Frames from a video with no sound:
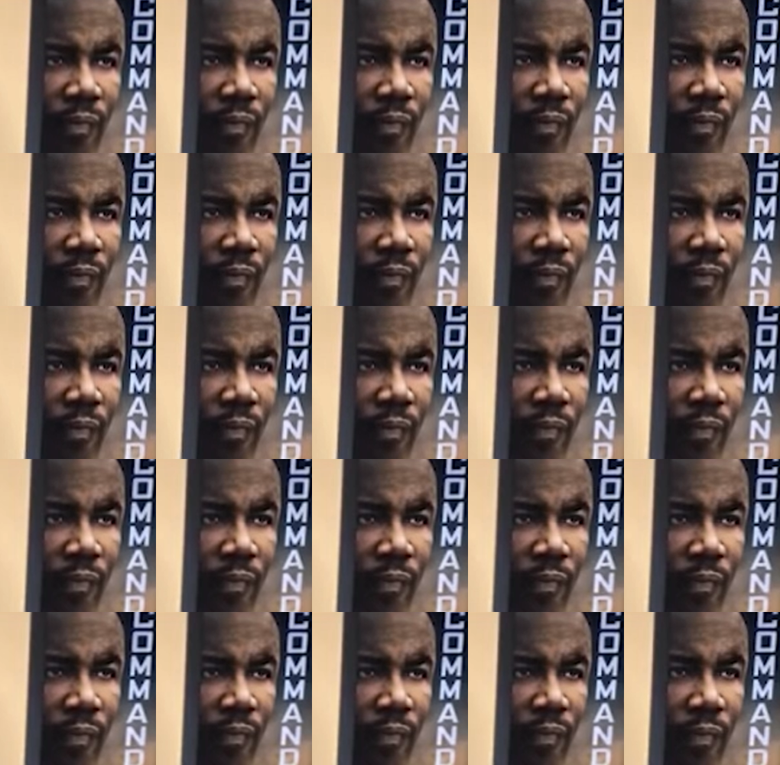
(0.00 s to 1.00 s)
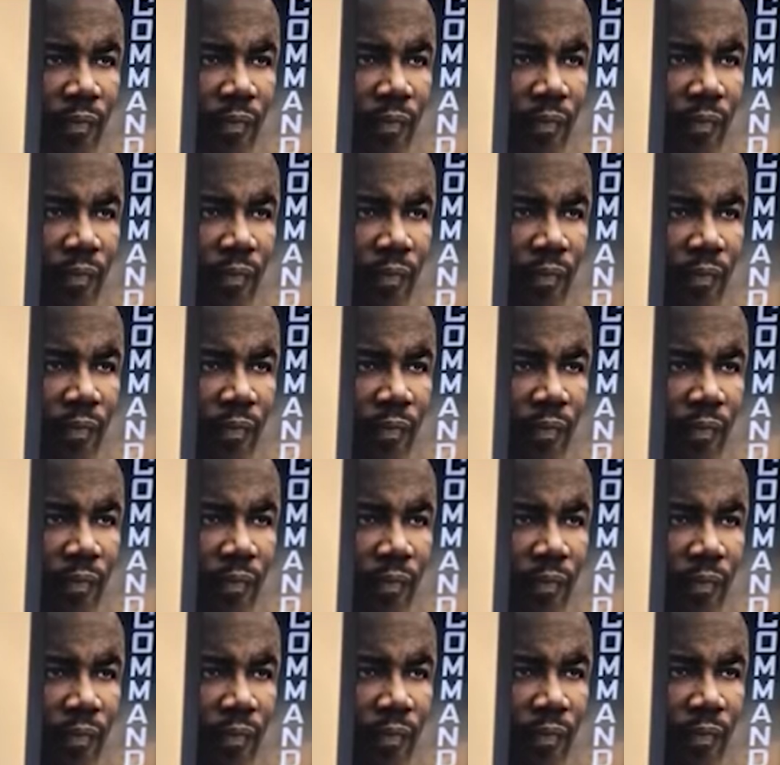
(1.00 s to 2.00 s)

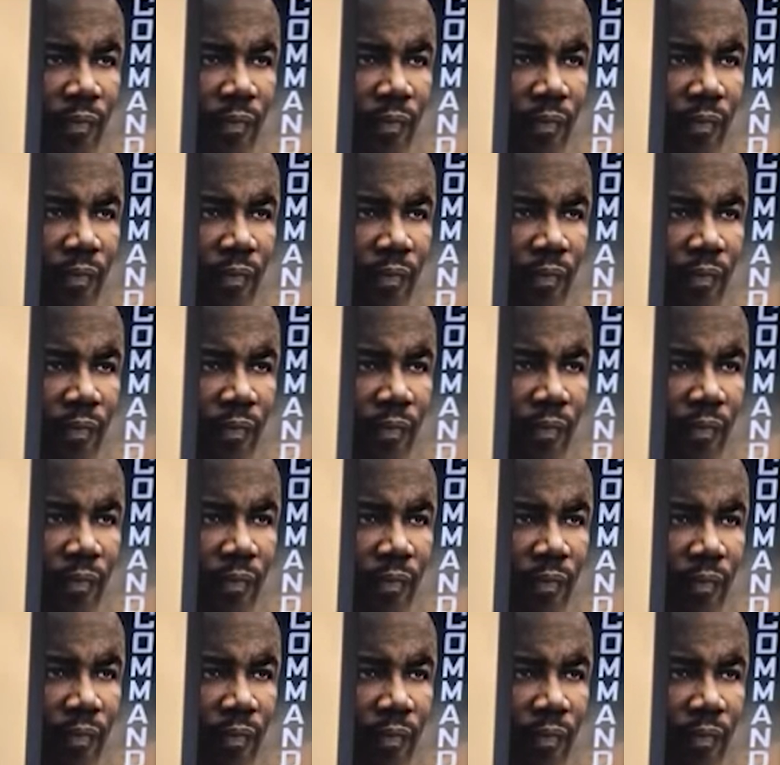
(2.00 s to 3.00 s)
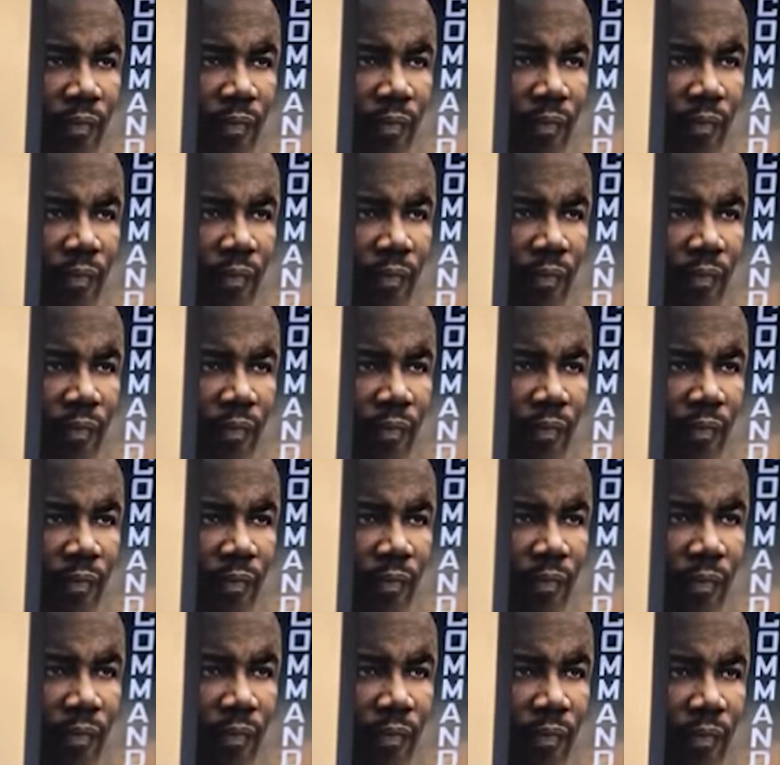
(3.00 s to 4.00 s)

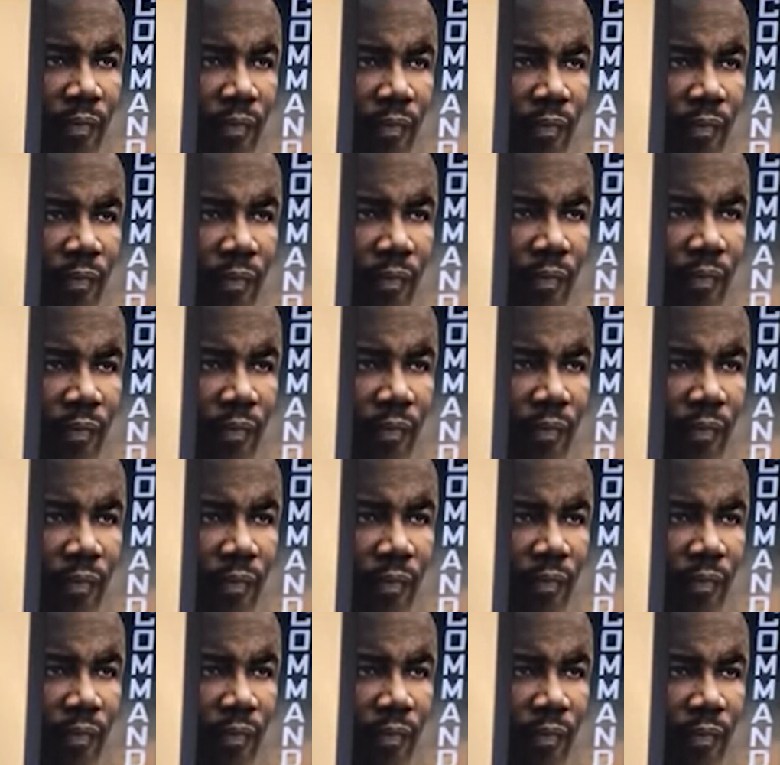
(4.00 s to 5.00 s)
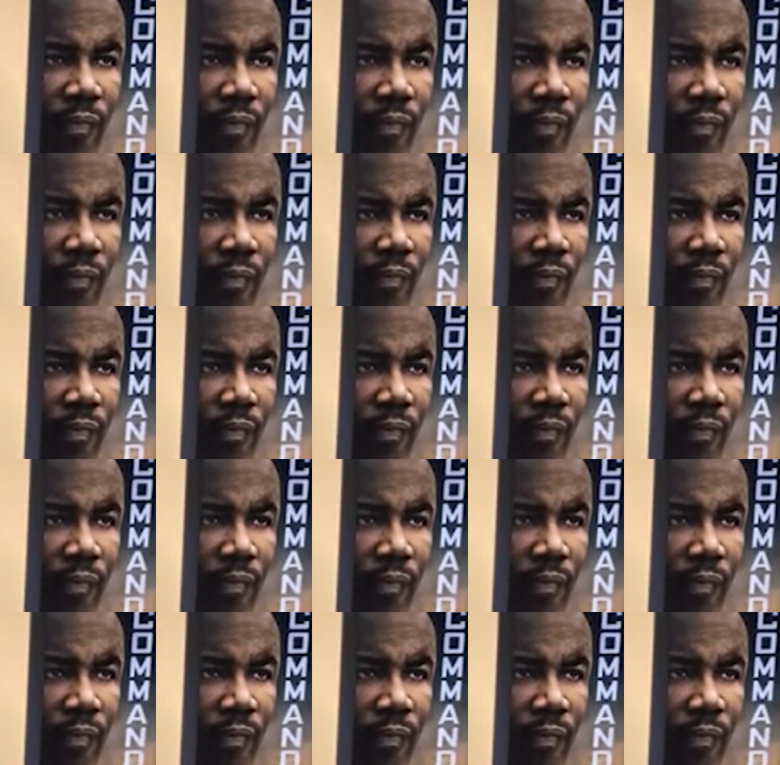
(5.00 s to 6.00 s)

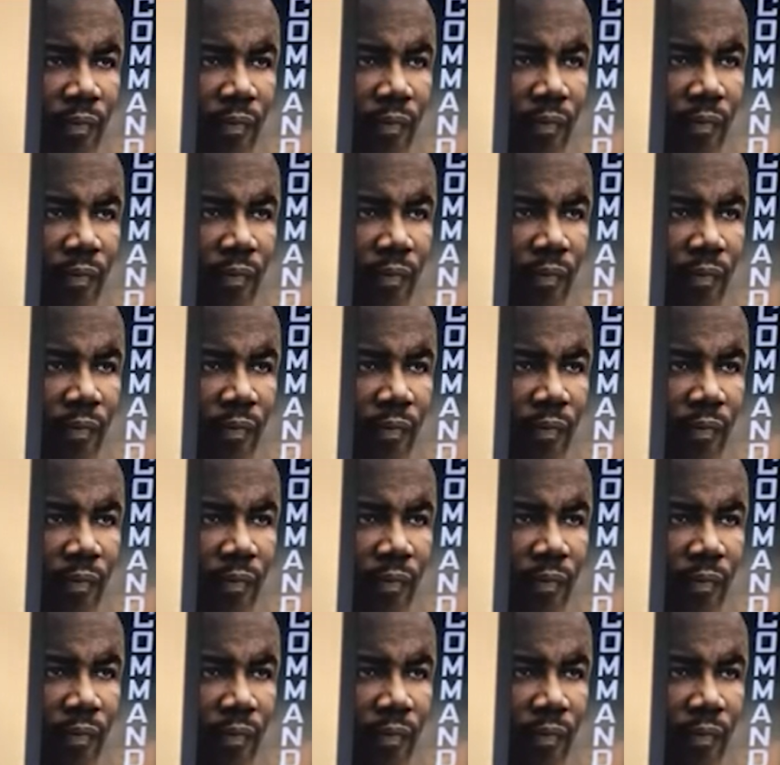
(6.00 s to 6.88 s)
This person isn't speaking.